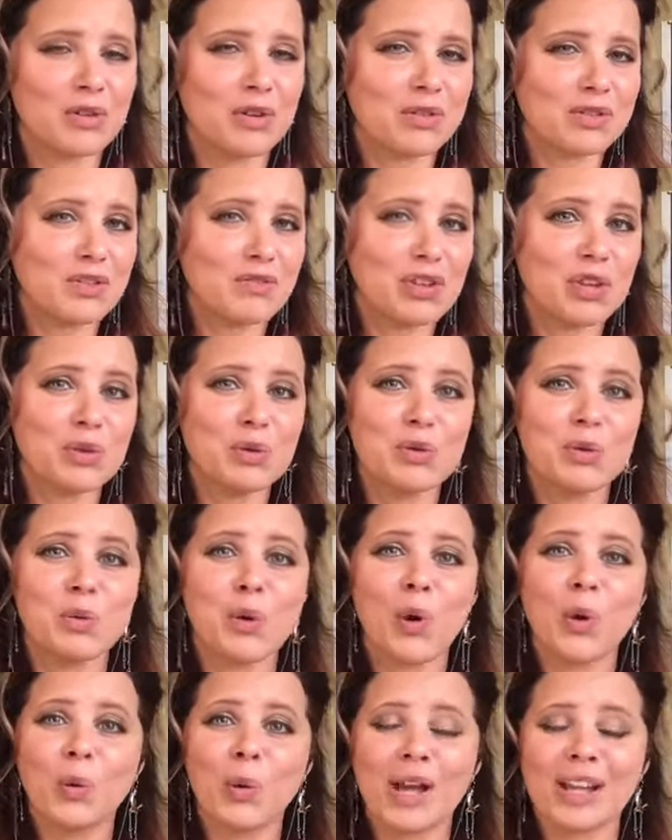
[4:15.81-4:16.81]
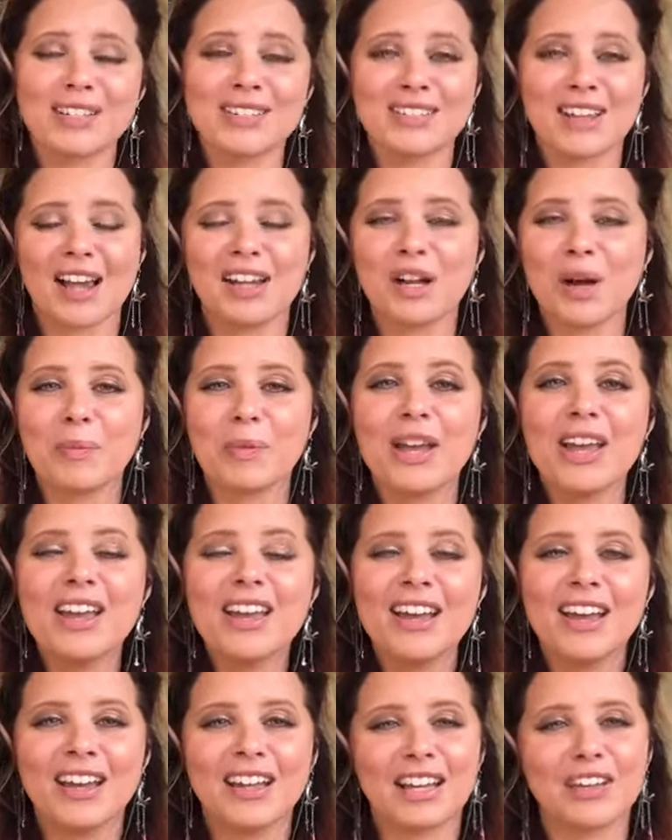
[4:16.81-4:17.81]
So those of you who always sign
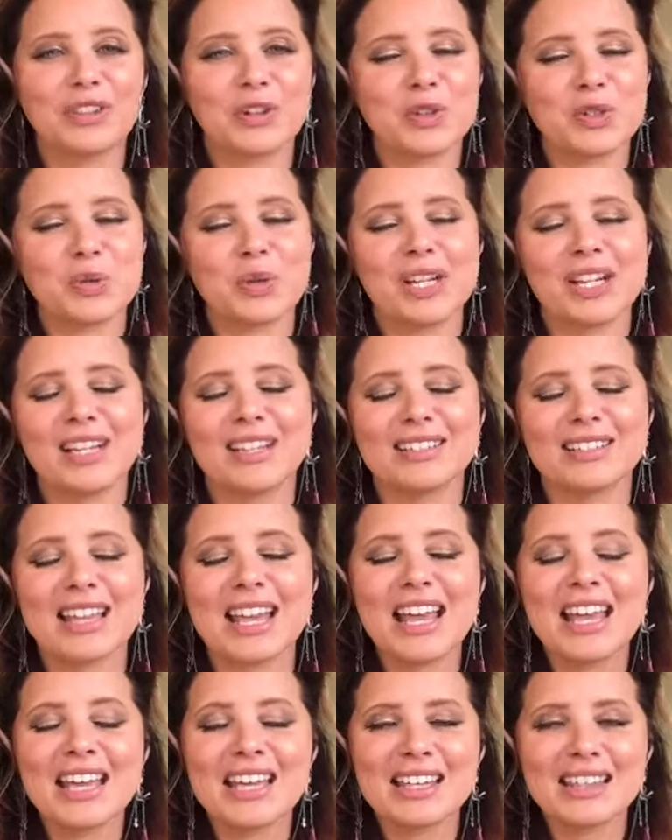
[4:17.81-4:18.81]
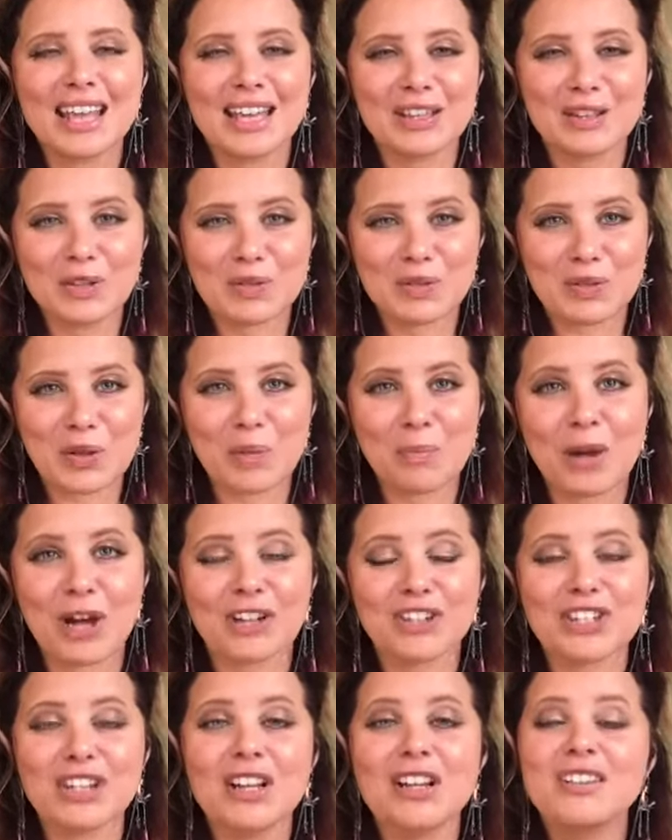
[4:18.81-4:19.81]
up and get those readings, thank you
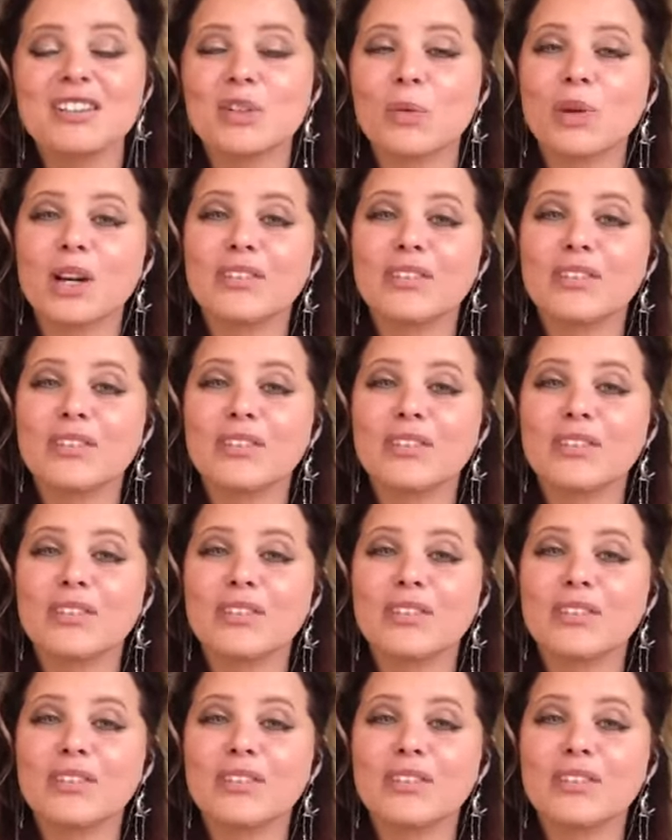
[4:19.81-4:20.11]
so much.